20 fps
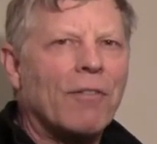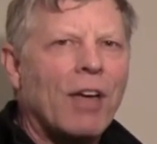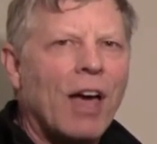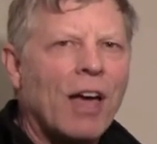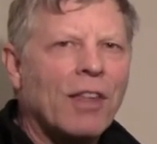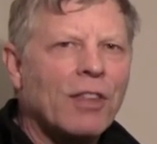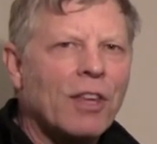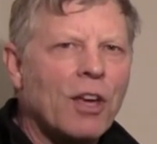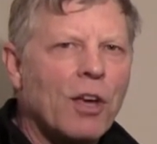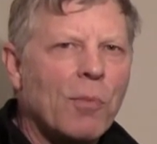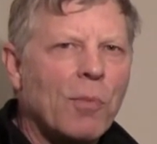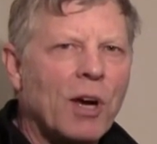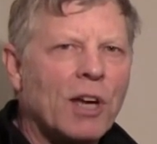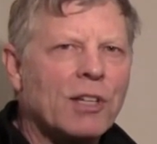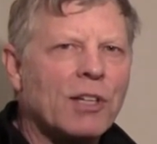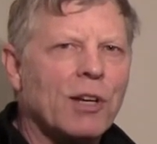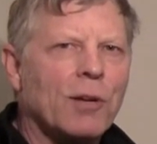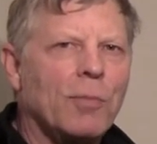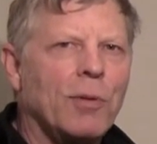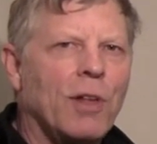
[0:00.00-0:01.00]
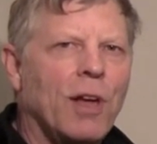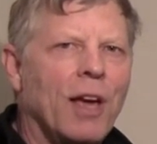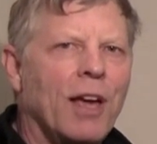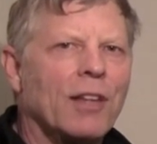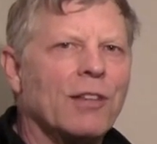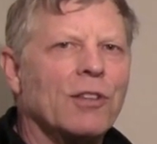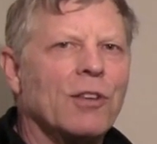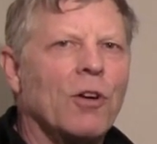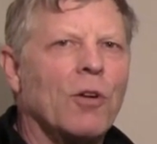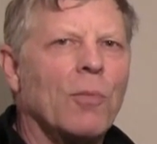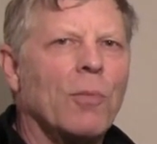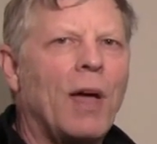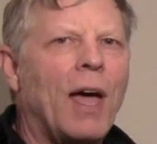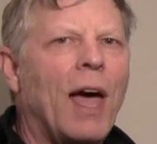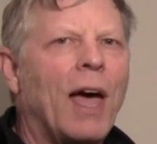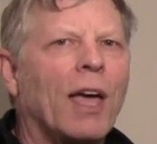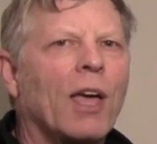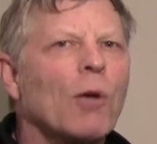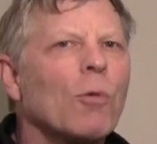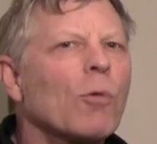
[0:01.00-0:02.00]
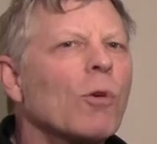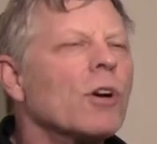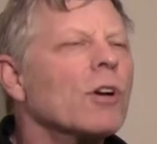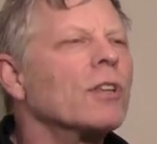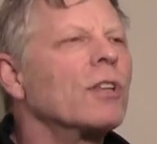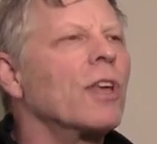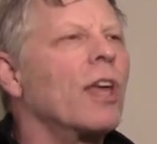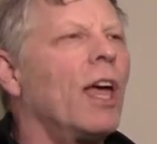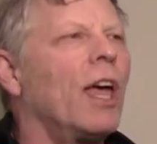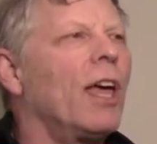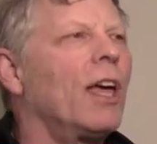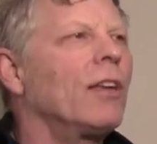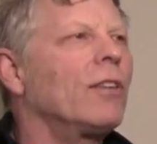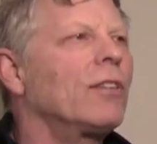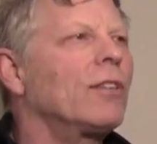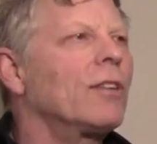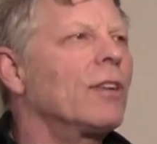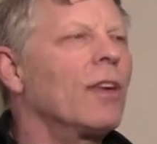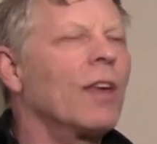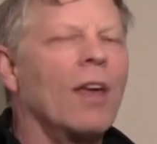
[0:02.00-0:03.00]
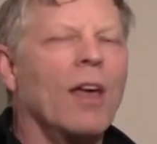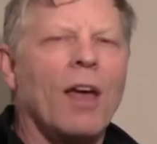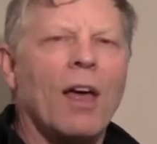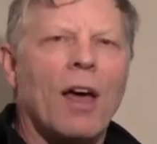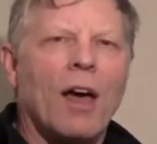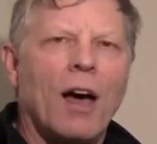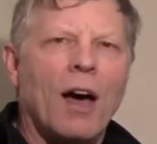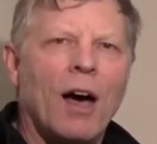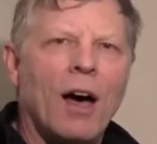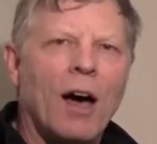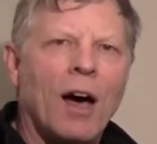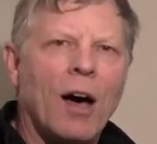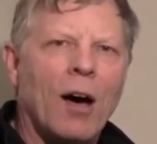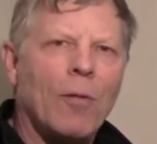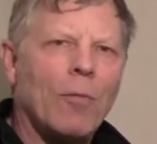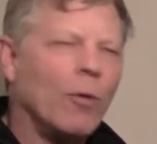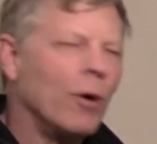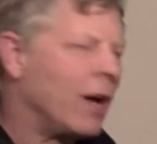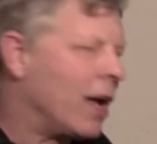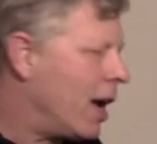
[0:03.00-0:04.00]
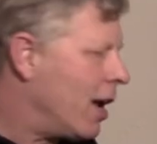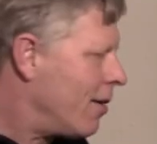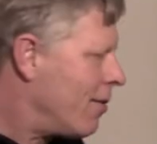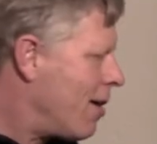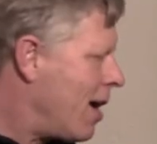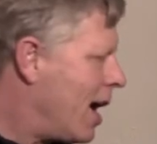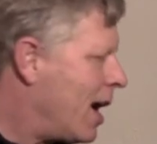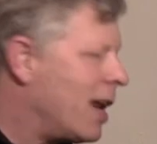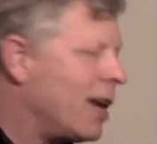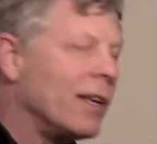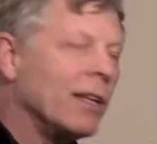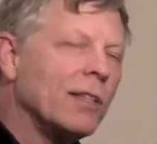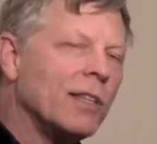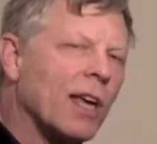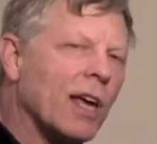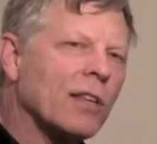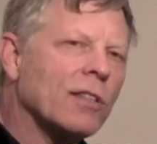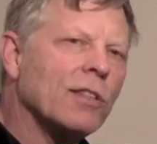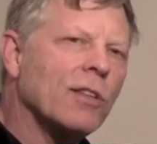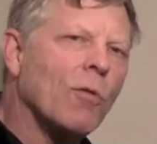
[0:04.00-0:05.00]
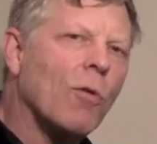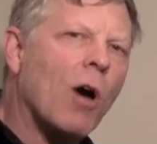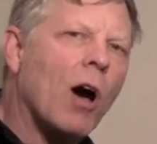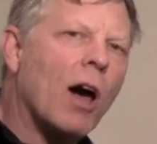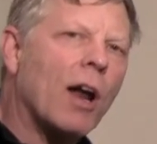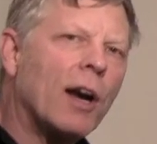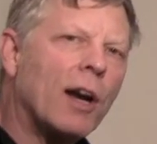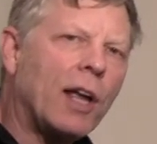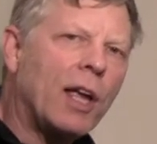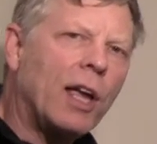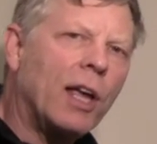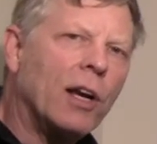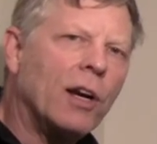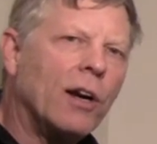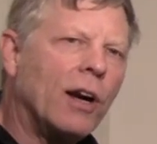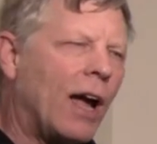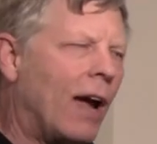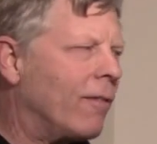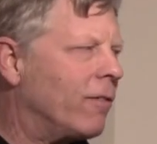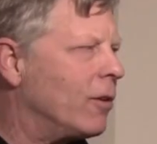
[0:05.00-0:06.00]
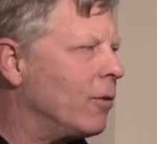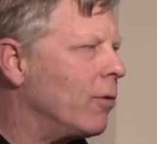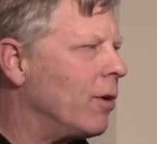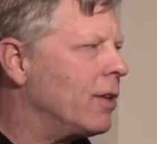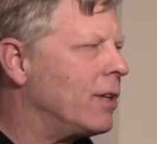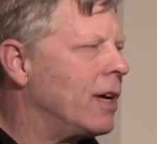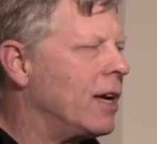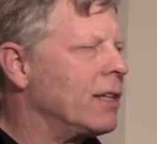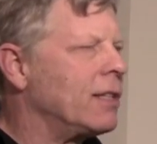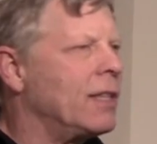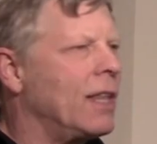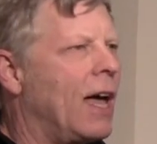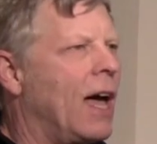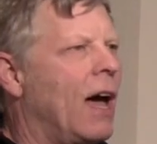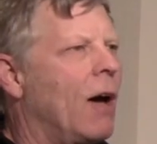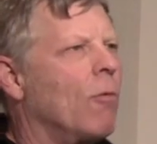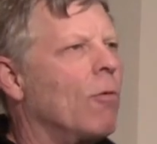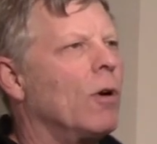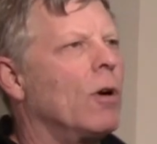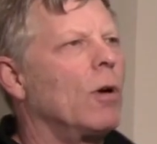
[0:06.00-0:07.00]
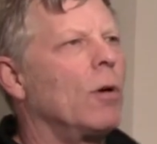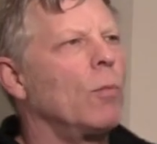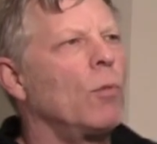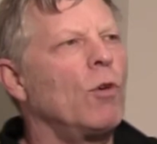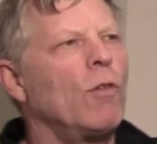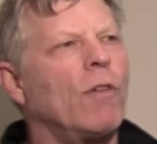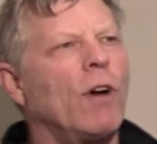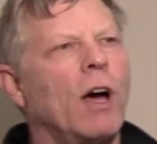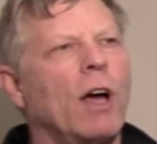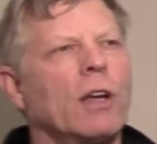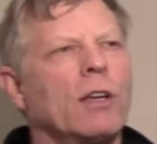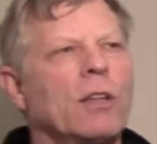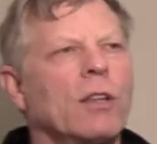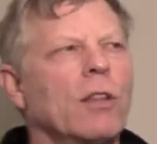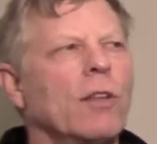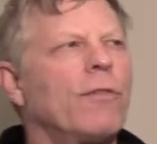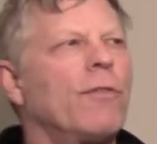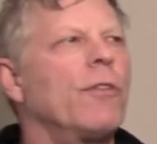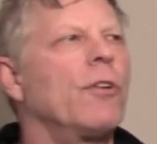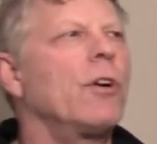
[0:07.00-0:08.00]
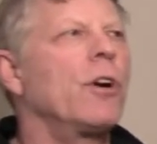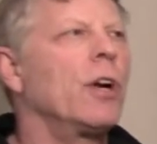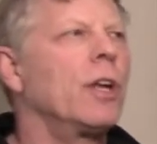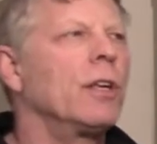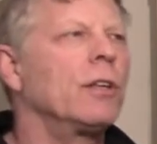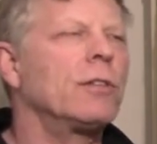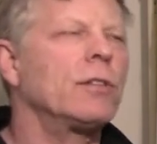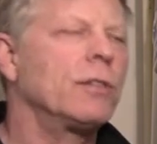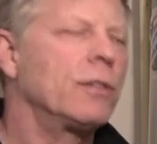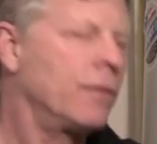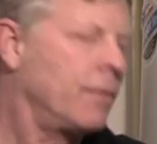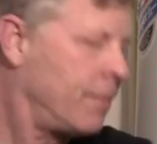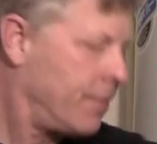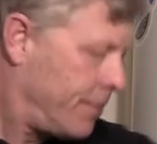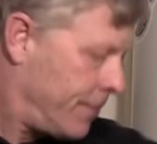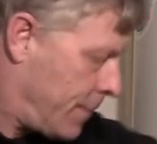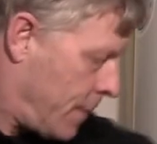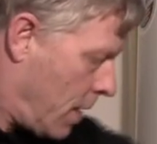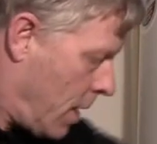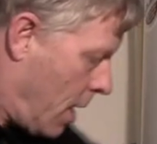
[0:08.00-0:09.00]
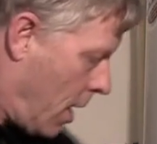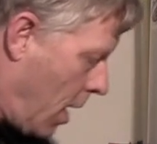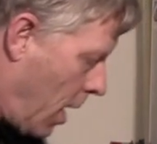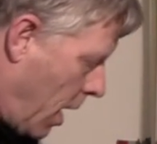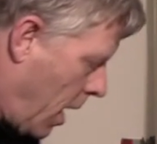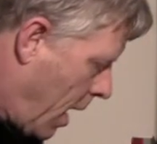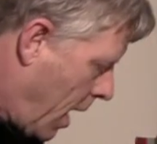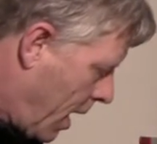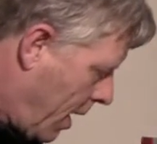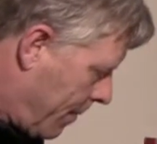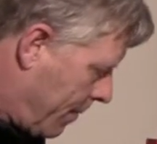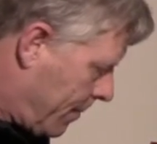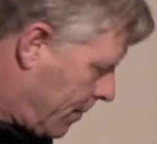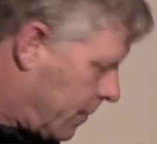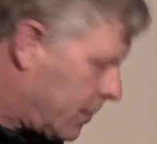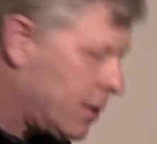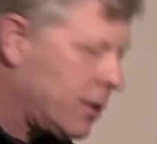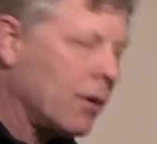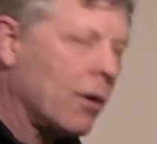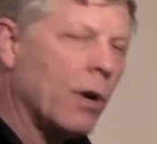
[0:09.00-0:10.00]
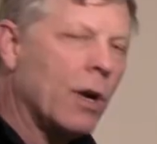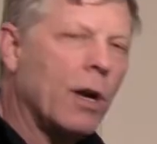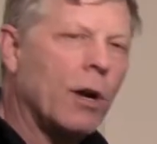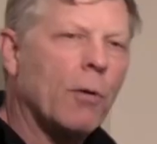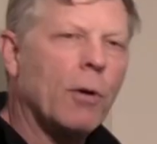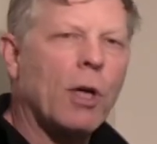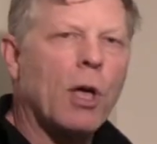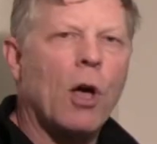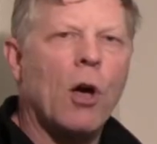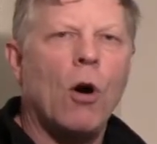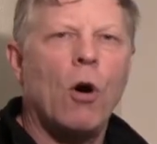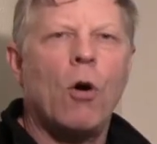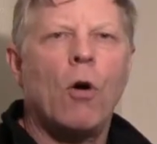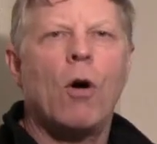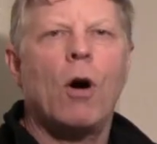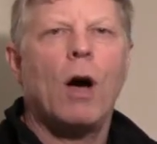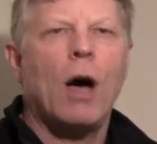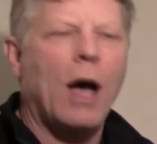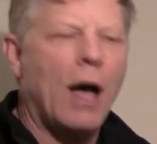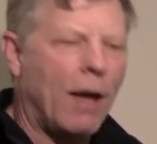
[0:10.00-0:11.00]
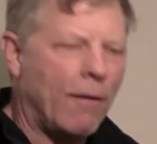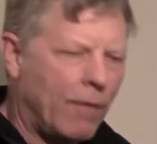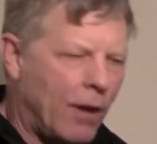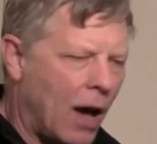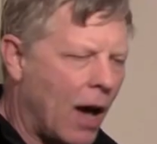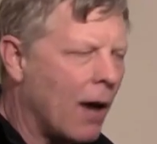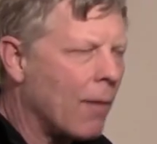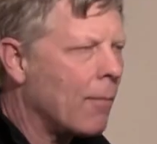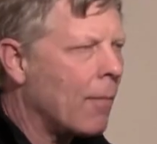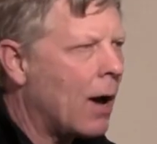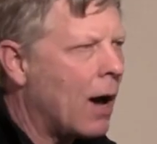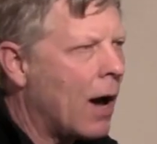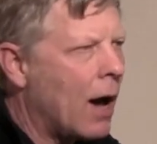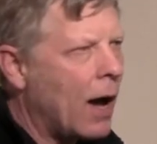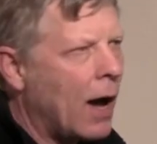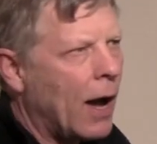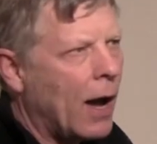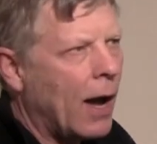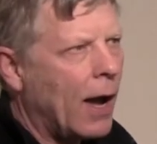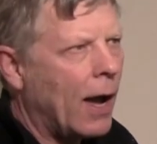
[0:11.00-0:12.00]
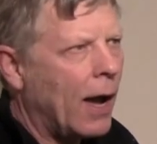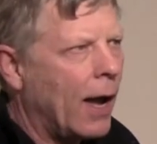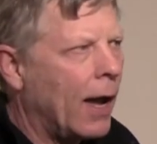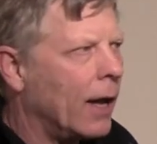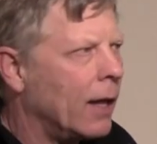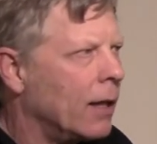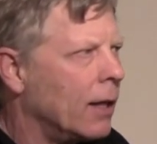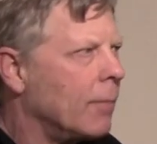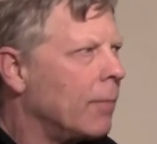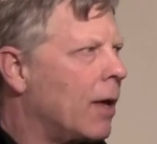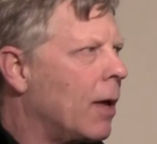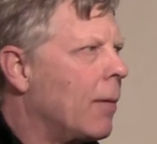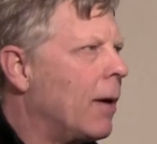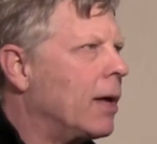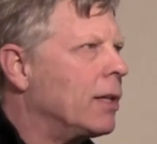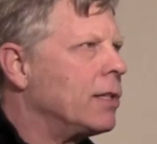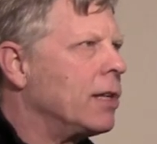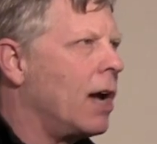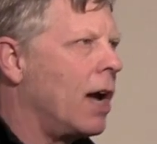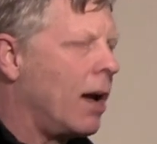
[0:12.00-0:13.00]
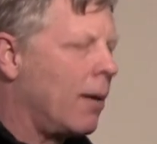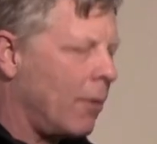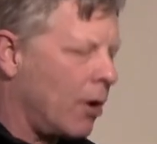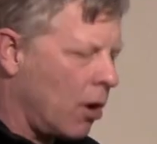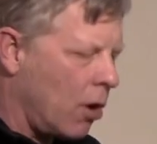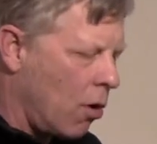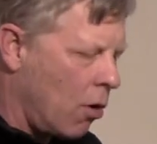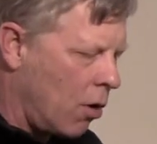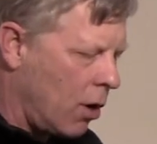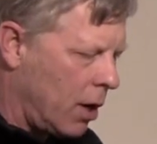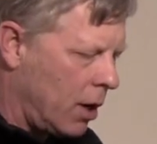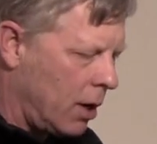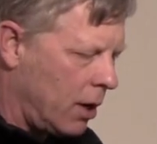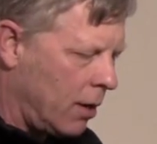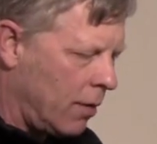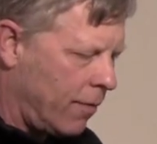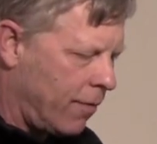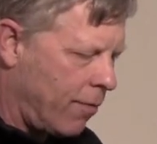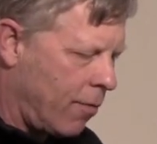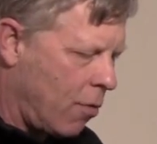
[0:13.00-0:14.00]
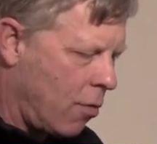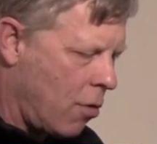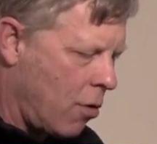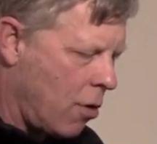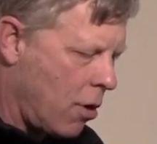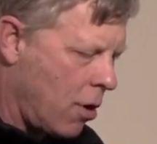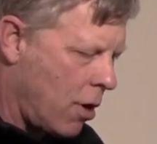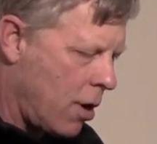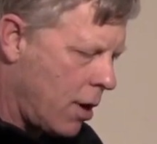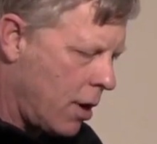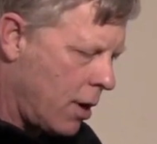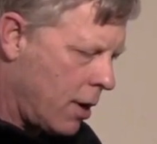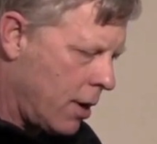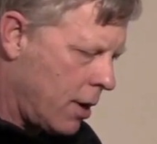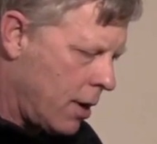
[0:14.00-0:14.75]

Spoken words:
I've got the combustion appliance zone back in worst case. We're getting ready to test the water heater. After we test that, we're going to move on to the furnace. So here we go. I've got get my timer going for